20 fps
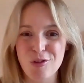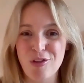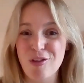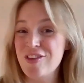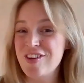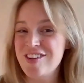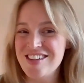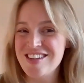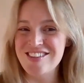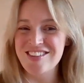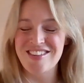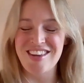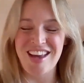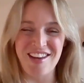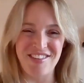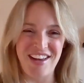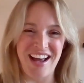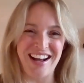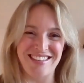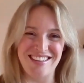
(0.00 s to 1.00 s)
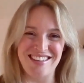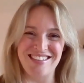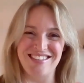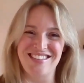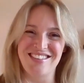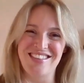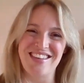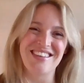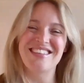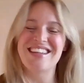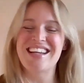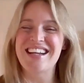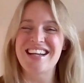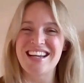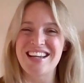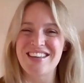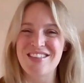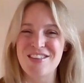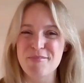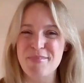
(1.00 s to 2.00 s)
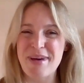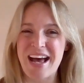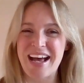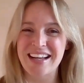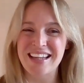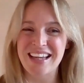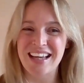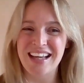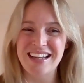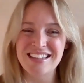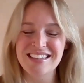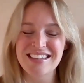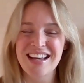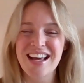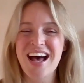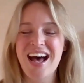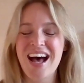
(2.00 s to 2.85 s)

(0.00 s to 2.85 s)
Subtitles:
that the teachers have access to their data in the back end.